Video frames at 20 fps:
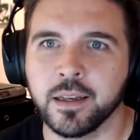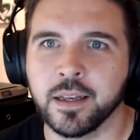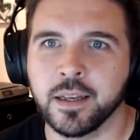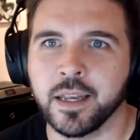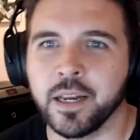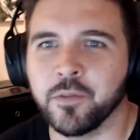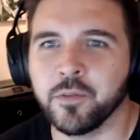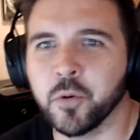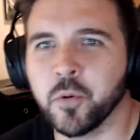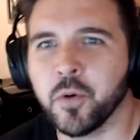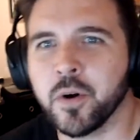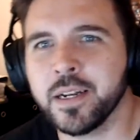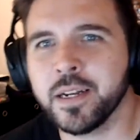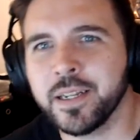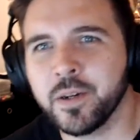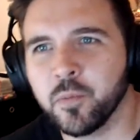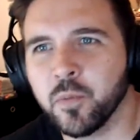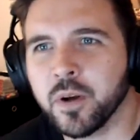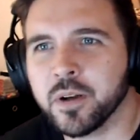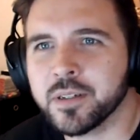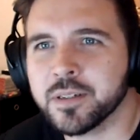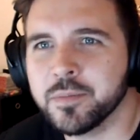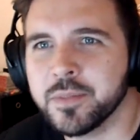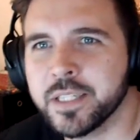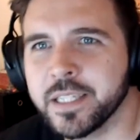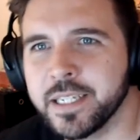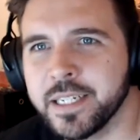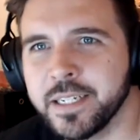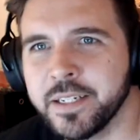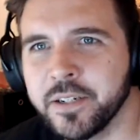Hey everyone, and welcome to
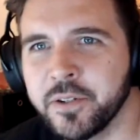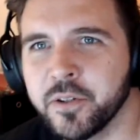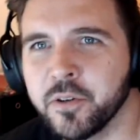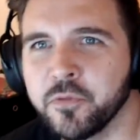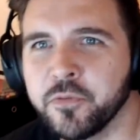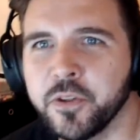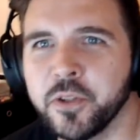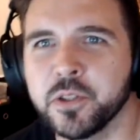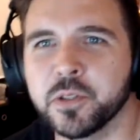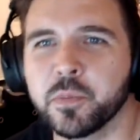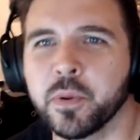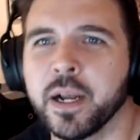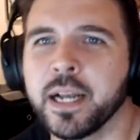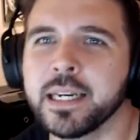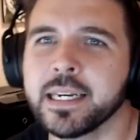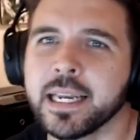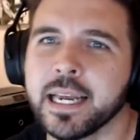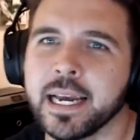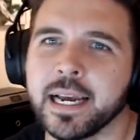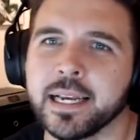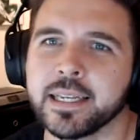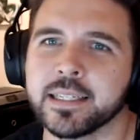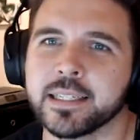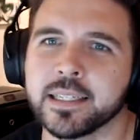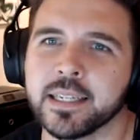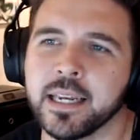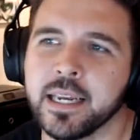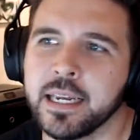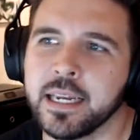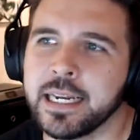the NintendoFuse Podcast.